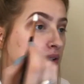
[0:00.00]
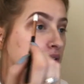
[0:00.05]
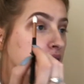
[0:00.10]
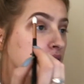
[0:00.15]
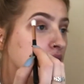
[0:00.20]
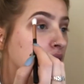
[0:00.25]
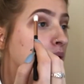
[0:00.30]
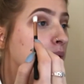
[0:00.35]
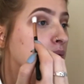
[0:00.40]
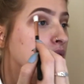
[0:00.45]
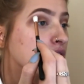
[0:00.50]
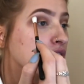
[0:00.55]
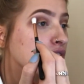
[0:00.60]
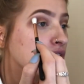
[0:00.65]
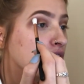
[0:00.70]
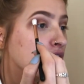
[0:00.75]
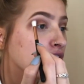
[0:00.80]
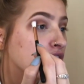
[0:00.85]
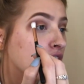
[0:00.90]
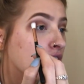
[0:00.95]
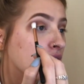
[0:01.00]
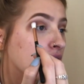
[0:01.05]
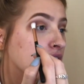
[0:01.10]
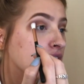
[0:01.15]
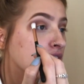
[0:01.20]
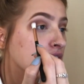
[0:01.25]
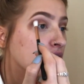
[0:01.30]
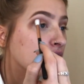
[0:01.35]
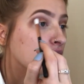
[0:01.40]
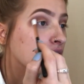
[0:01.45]
So we're just gonna
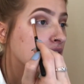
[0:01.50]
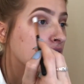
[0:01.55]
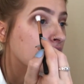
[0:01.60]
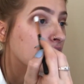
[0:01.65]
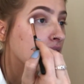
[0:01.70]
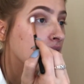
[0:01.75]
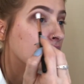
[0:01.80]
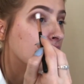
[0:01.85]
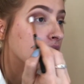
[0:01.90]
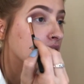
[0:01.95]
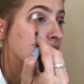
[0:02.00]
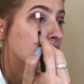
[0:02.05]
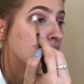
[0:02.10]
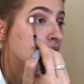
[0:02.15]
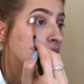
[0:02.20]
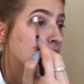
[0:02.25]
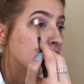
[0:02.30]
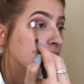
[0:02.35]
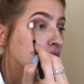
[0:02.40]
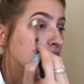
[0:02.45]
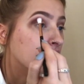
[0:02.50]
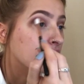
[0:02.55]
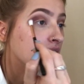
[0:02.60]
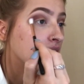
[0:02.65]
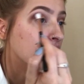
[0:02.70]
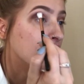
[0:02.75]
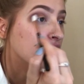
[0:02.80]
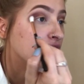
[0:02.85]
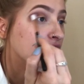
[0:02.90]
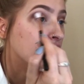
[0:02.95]
focus this on the outer corner, the
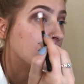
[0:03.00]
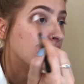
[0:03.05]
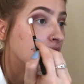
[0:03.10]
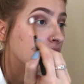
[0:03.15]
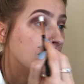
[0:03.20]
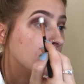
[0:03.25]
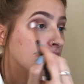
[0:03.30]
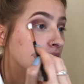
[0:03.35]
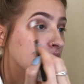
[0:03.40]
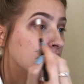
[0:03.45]
outer V.